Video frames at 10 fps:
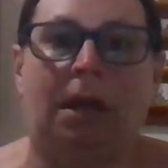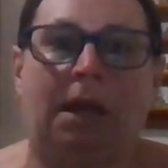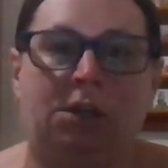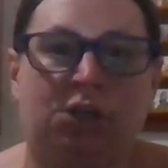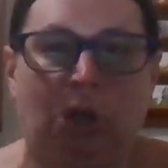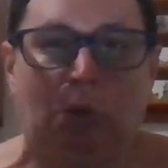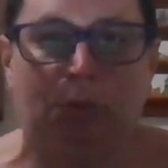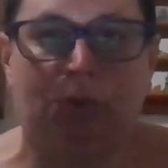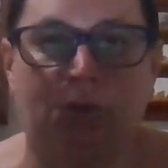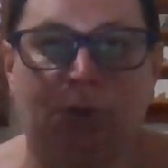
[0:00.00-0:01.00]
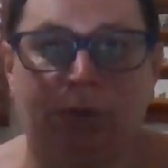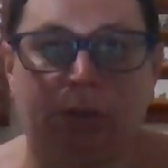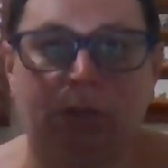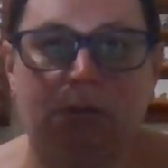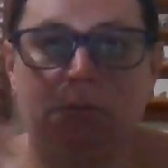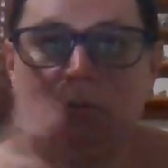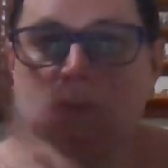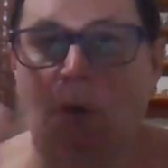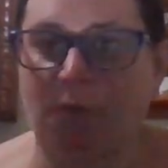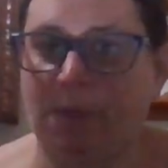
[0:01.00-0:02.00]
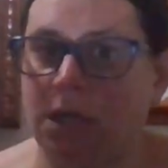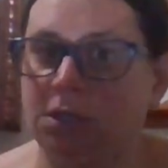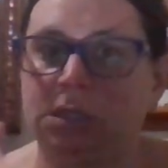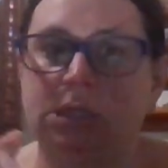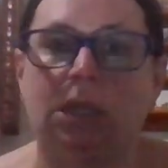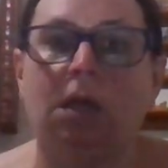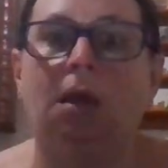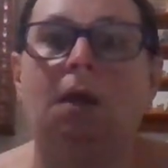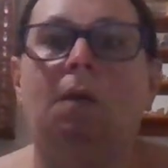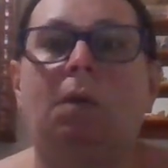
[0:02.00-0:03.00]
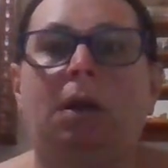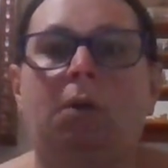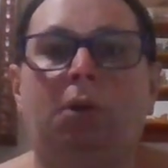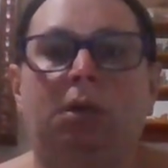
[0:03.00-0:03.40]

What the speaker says: I like to show the row of pages when